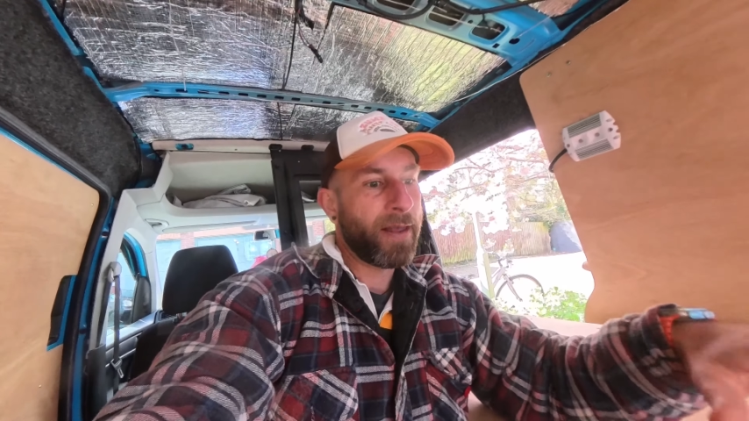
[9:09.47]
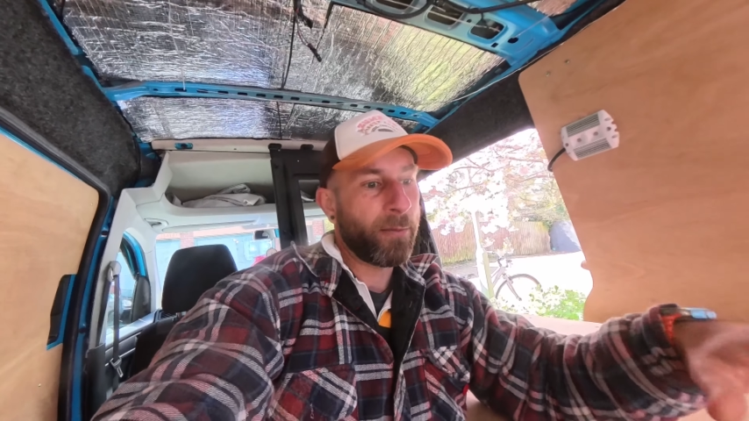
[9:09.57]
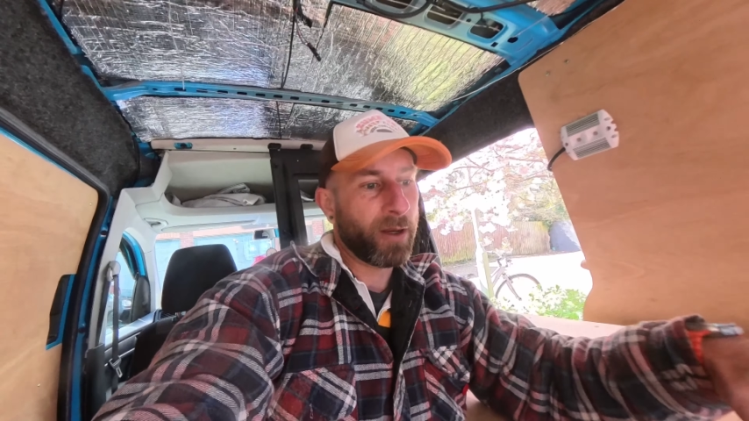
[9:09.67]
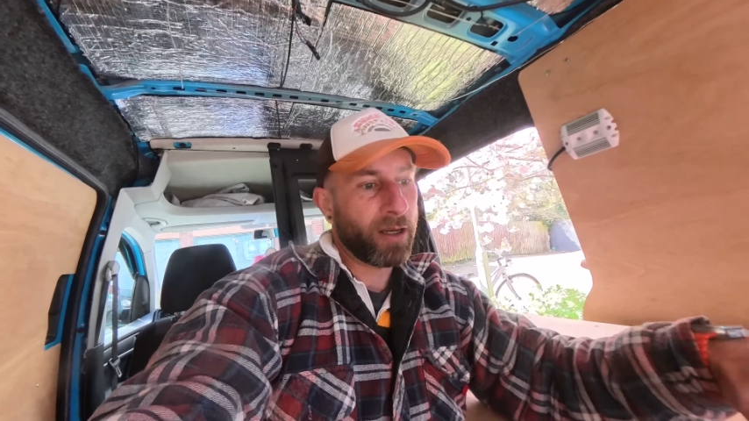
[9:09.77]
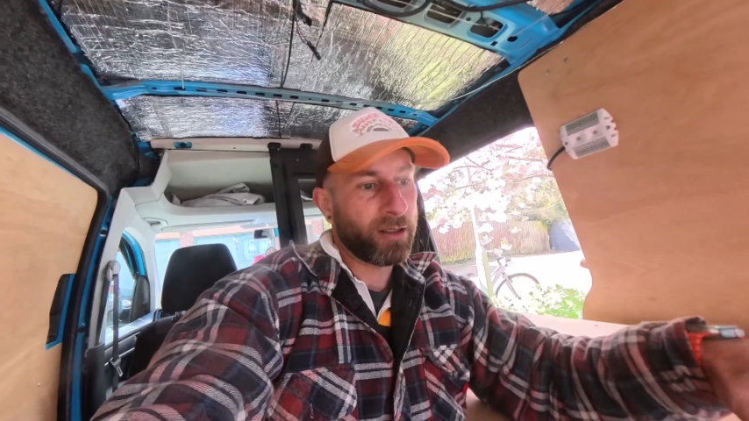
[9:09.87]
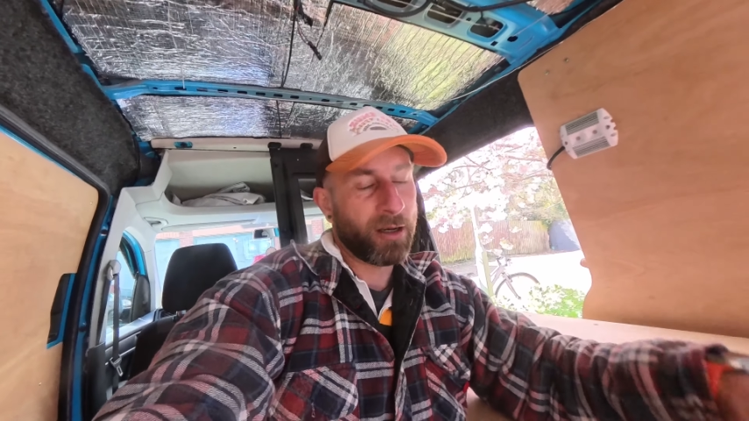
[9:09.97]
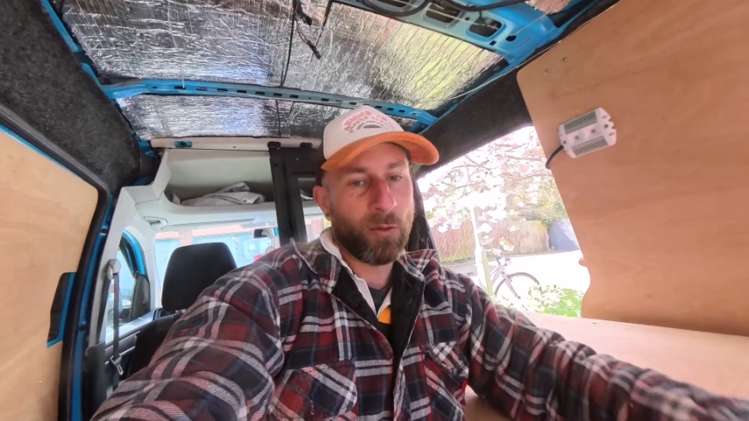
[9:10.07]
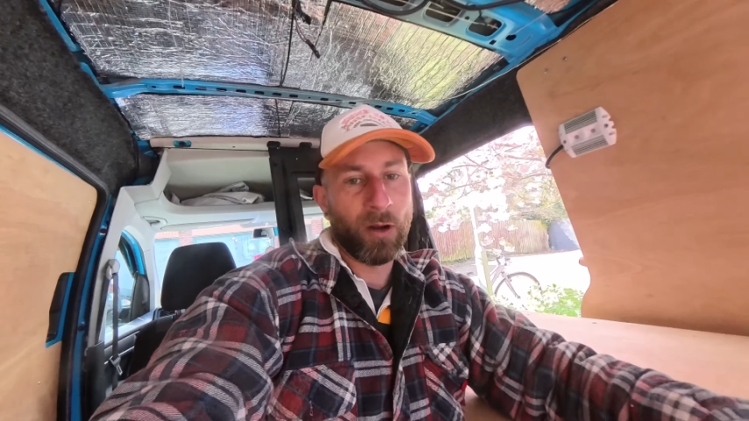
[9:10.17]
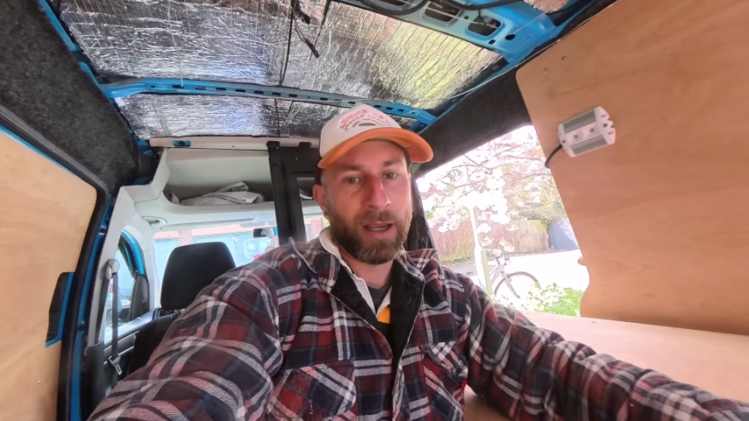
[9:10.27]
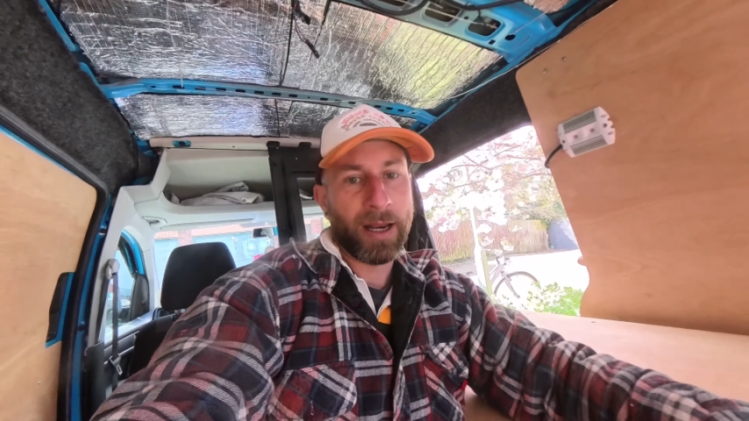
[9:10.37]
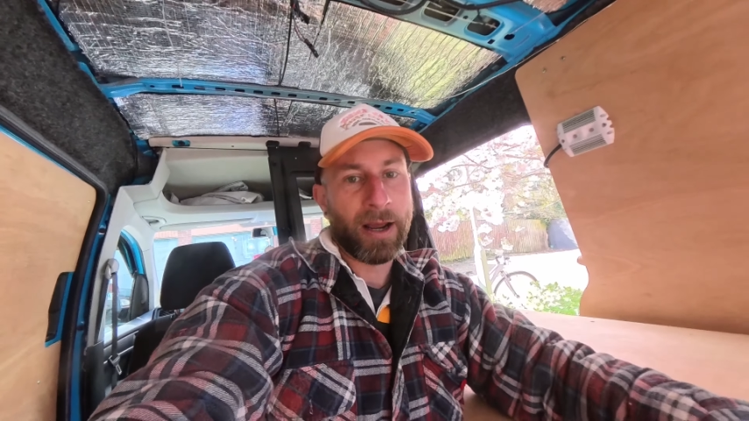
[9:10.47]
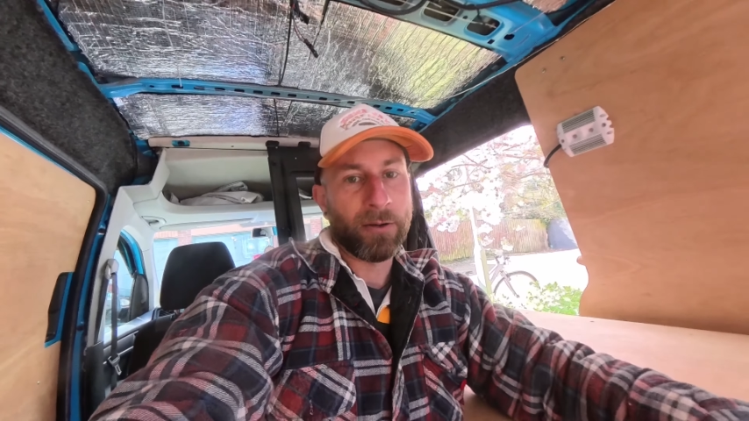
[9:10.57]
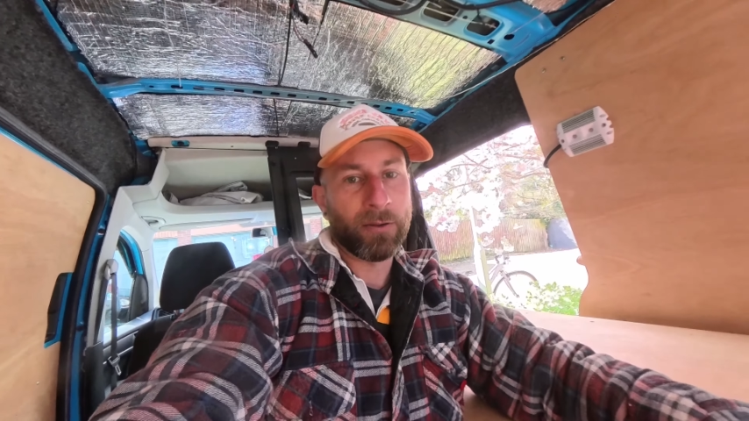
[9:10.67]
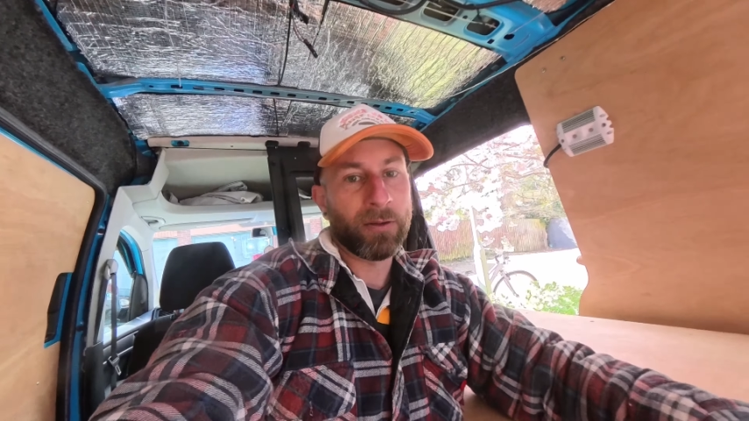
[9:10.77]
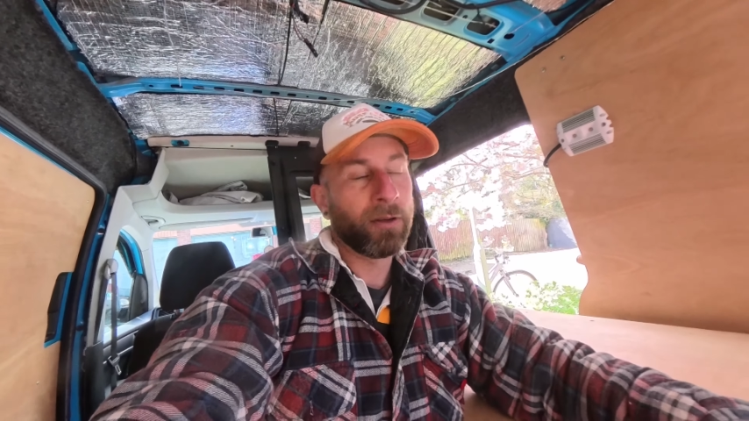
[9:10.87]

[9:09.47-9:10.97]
then we can start working out